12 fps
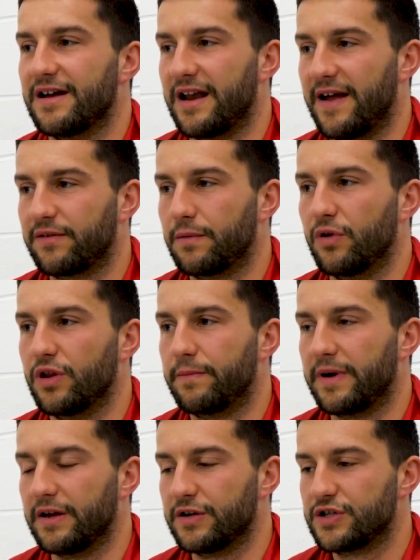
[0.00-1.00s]
and I've come on the
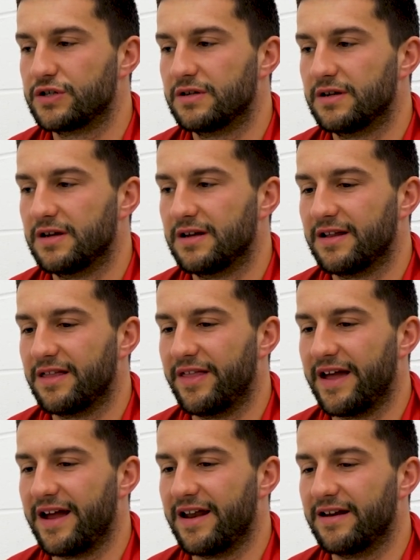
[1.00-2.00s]
pitch,
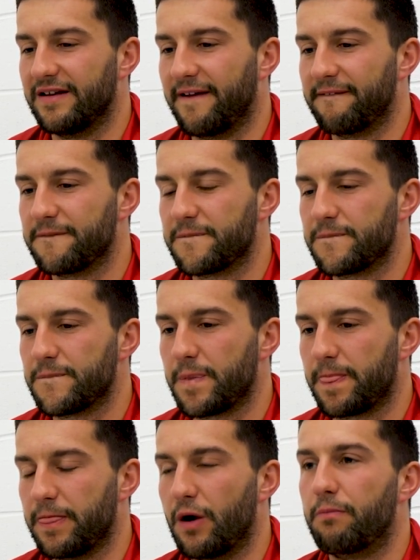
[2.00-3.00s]
then
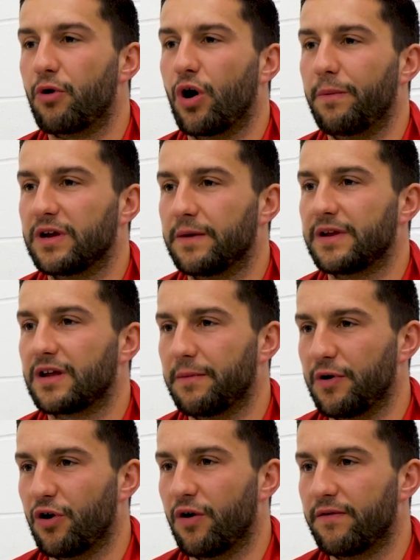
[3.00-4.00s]
they're probably going to be
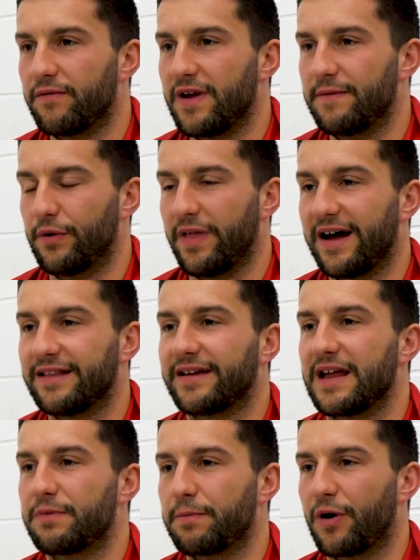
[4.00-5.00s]
coming off if they're that
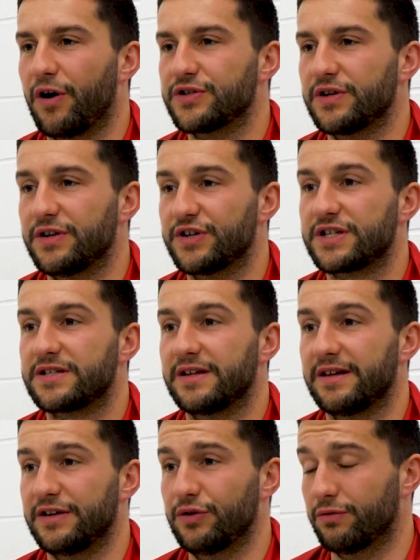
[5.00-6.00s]
type of person, just
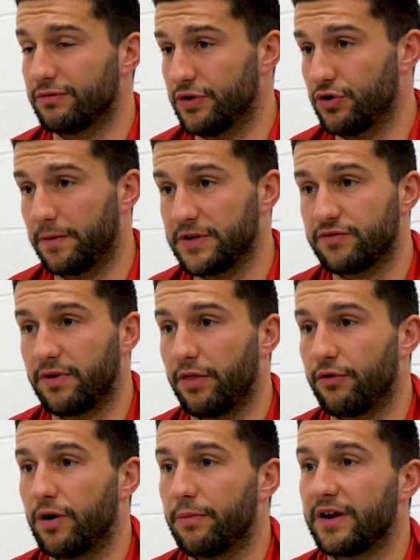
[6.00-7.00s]
to, who'd normally just run
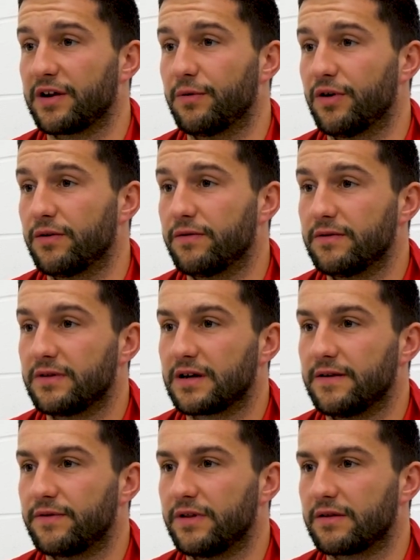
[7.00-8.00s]
through a brick wall
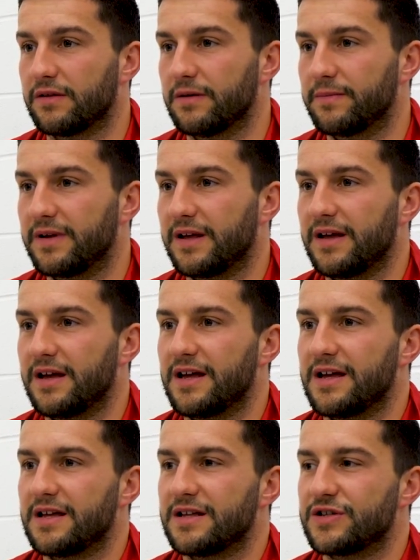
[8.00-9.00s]
kind of for the club.
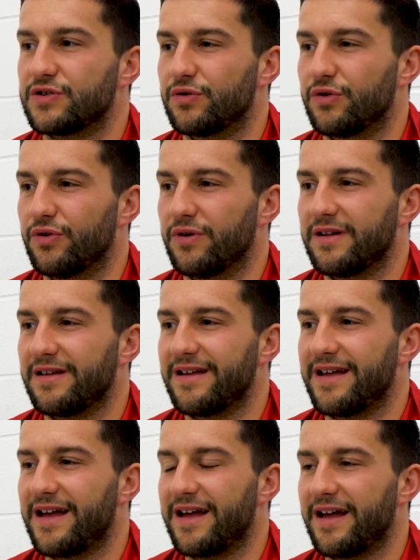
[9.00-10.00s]
So
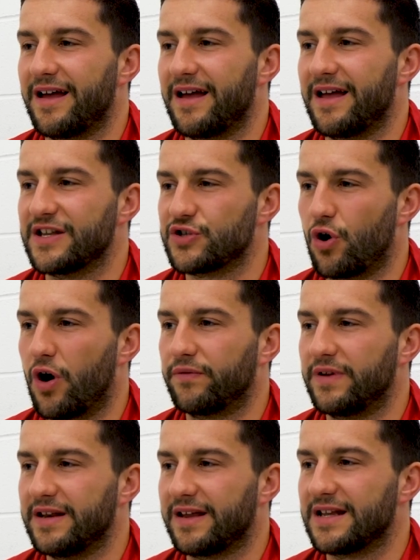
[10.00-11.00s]
it's not
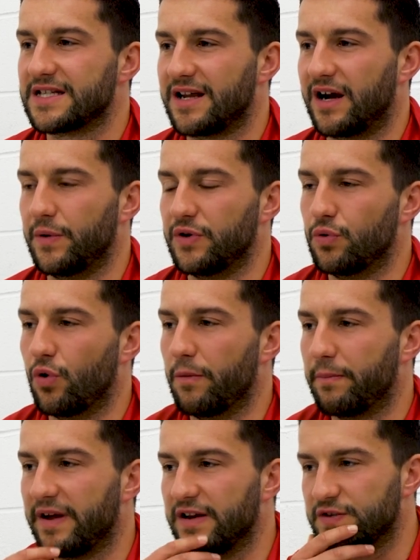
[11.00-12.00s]
often you get a scenario where you'd go
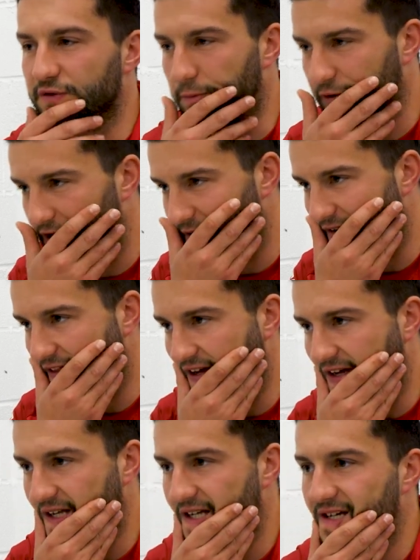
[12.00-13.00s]
on pitch for a player like
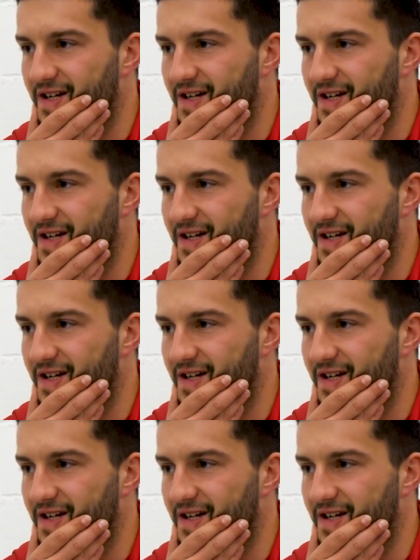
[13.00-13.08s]
that